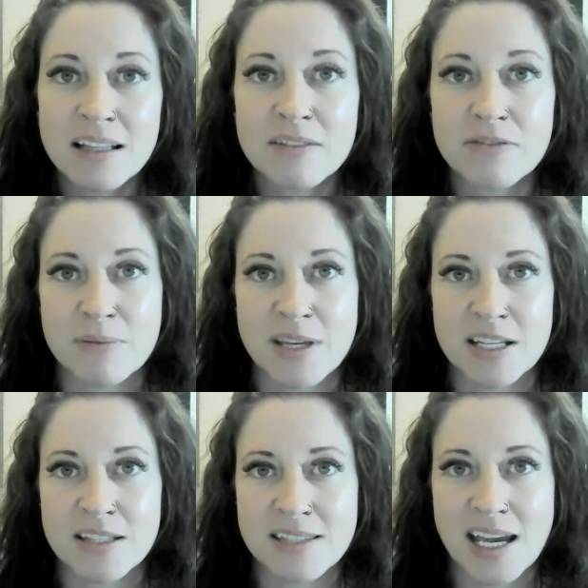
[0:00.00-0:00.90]
heal it
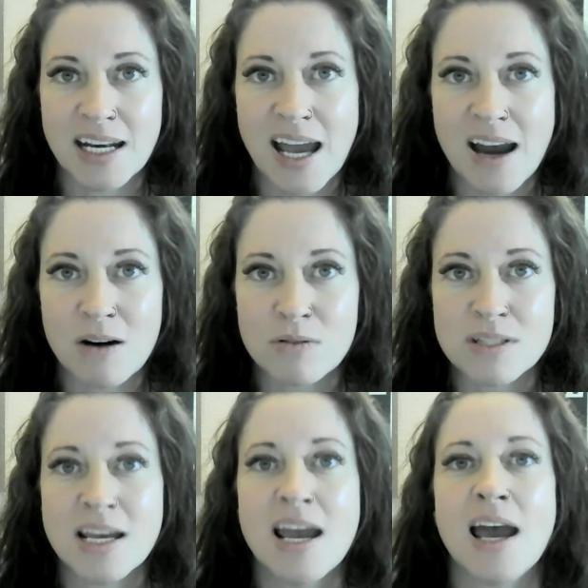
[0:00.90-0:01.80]
from the inside out,